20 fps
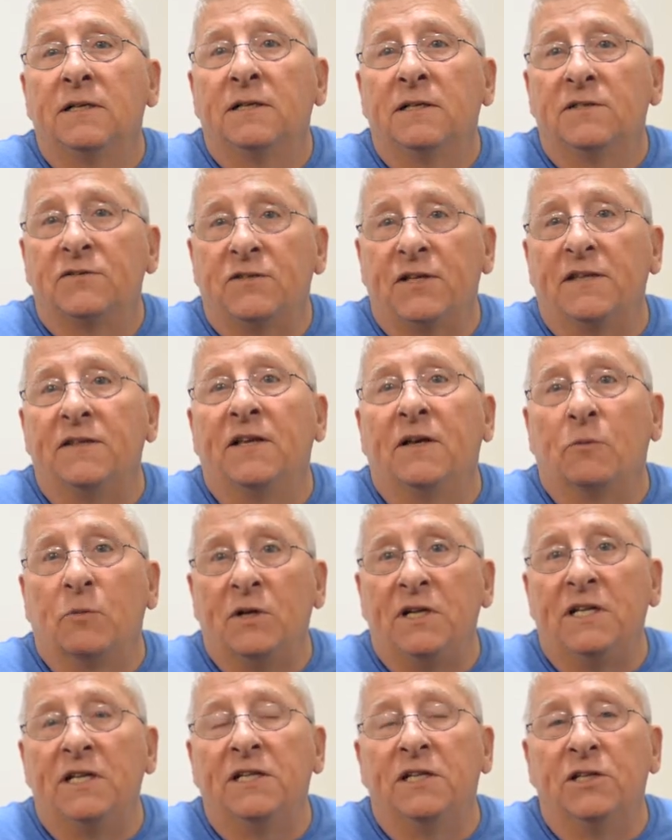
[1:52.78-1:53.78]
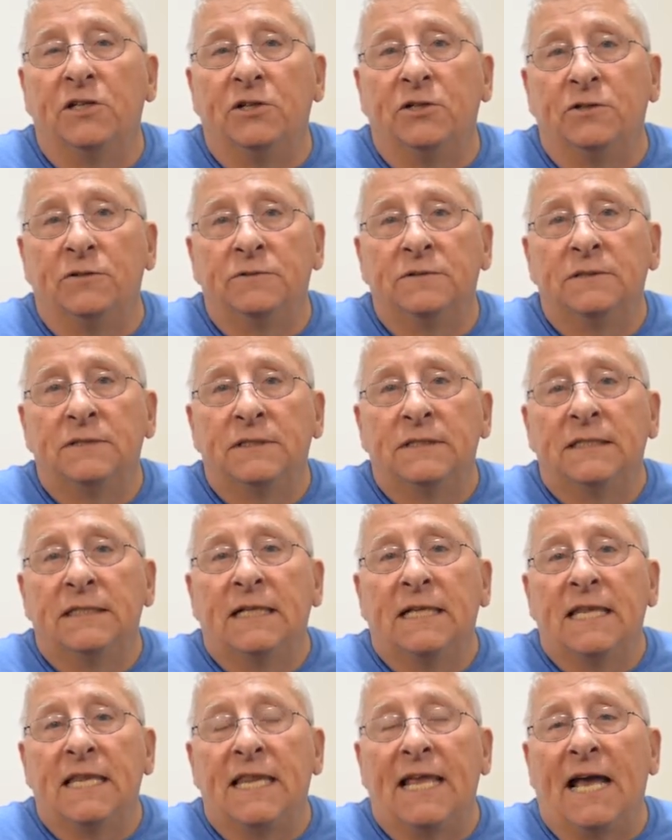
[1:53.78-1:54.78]
said that we need to do.
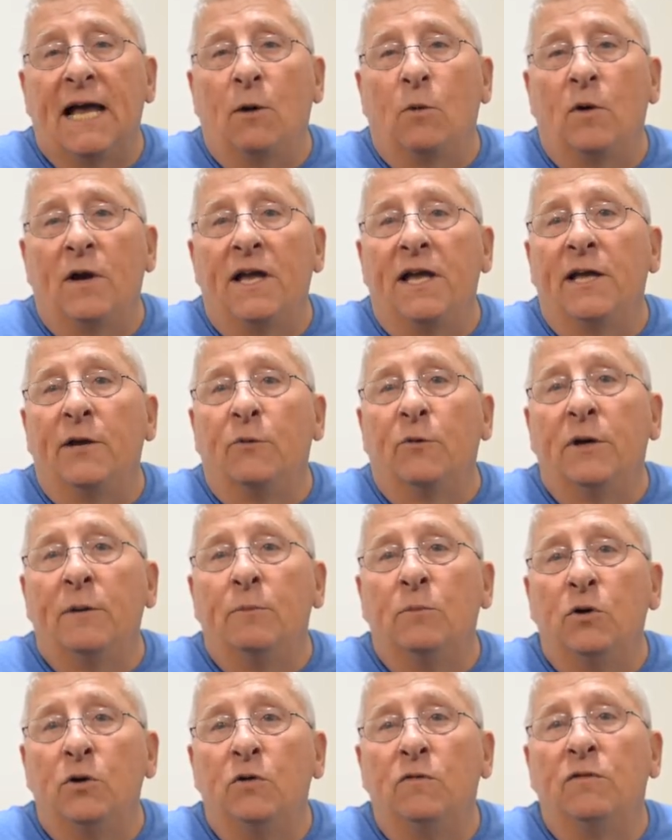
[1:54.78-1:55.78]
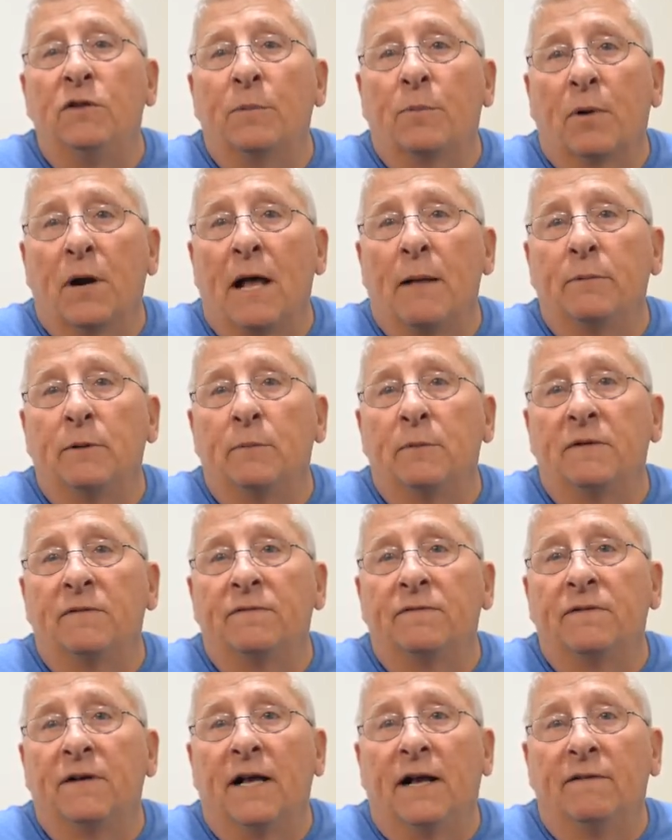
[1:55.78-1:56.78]
That way it removed the problem
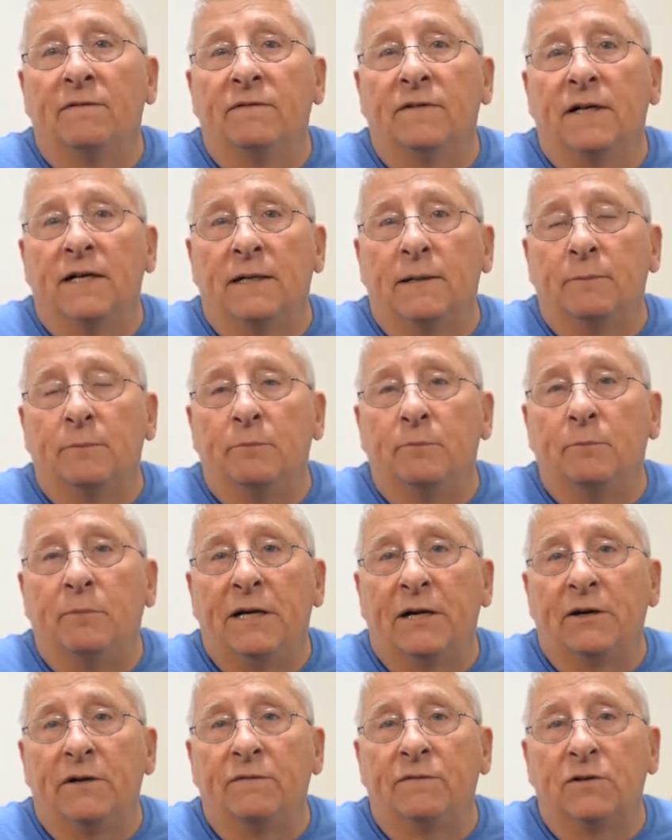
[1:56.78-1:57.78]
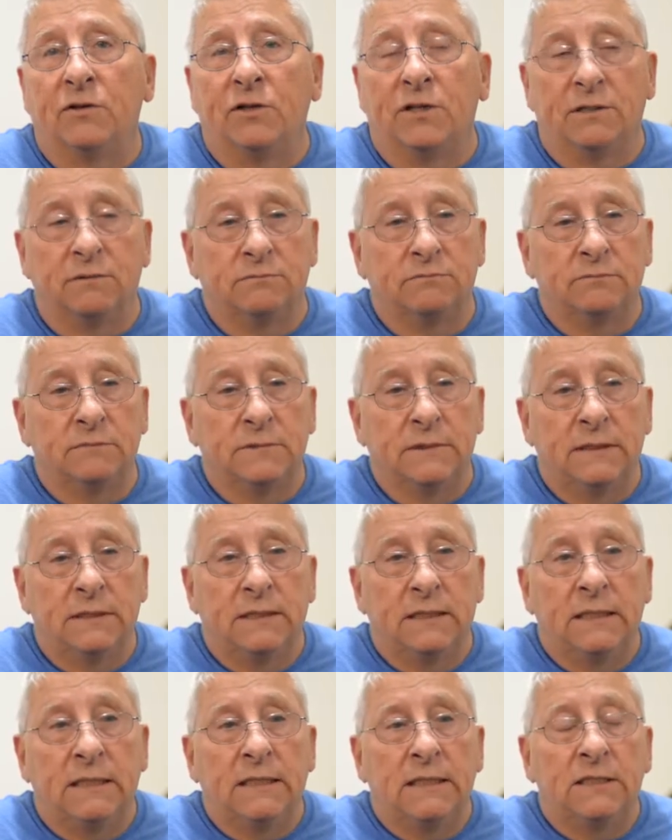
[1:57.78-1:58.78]
of bearing fluting.
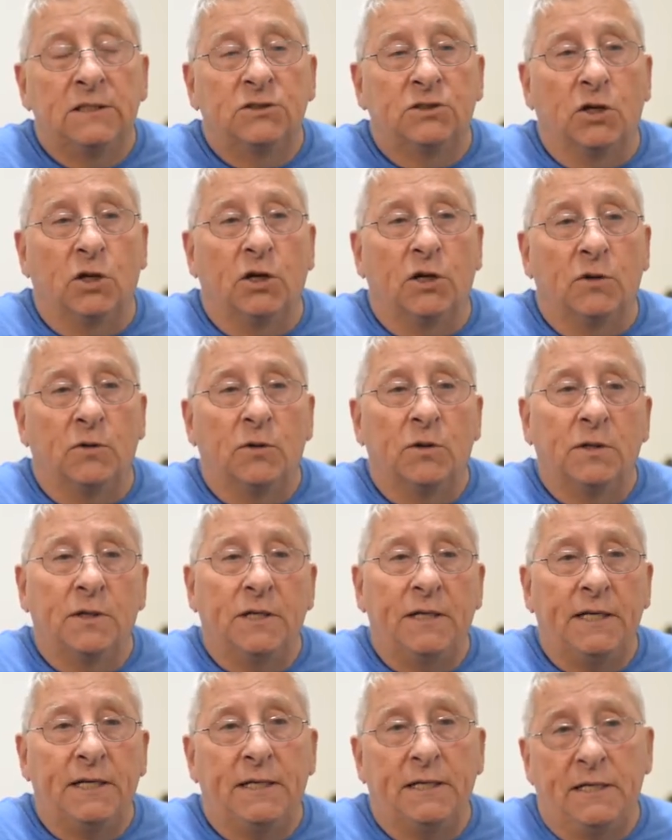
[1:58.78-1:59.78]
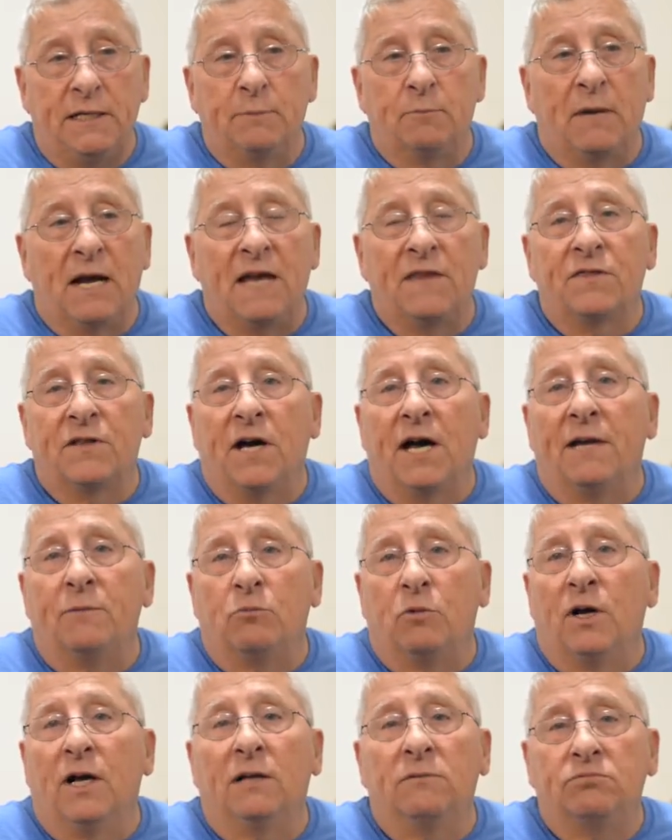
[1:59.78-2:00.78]
So in my thought,
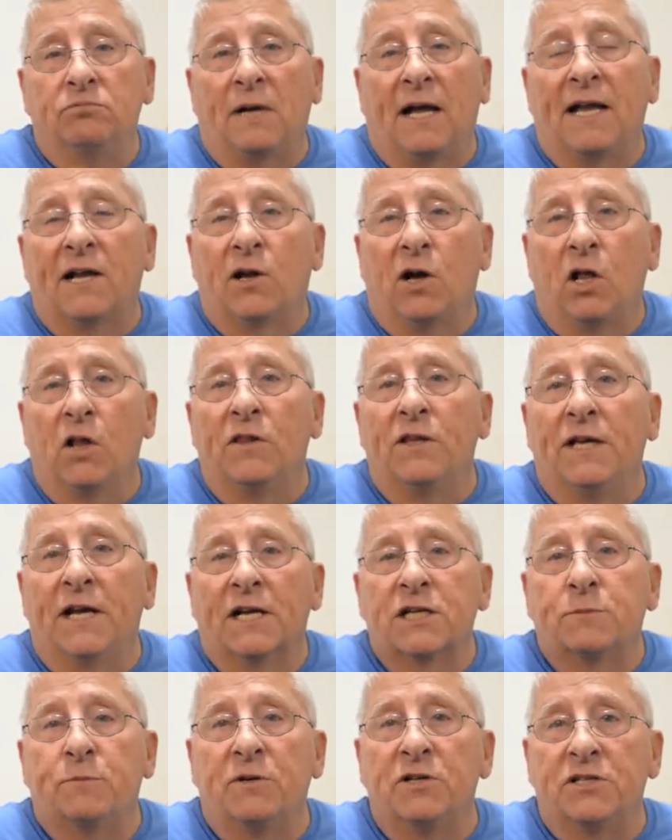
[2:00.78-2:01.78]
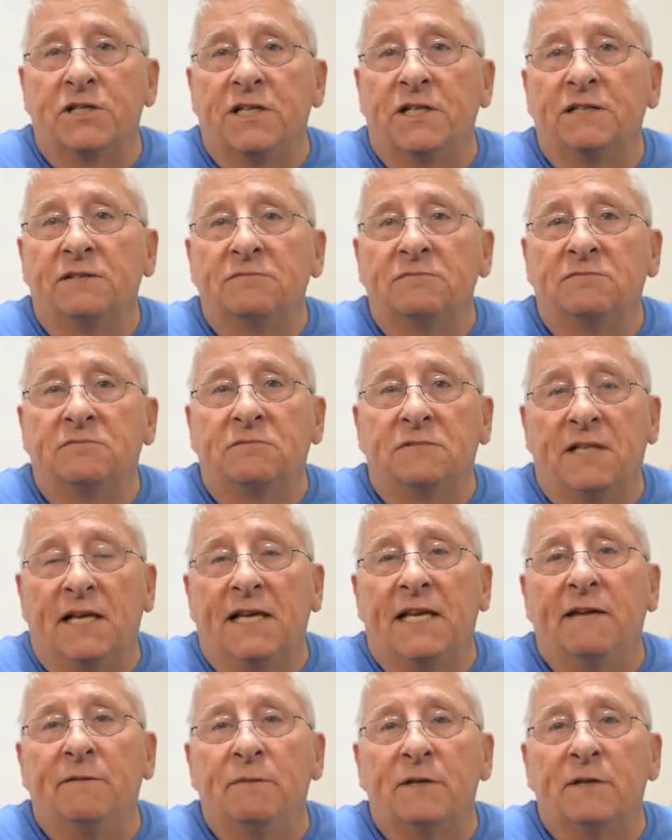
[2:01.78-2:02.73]
well, I called the experts in, they gave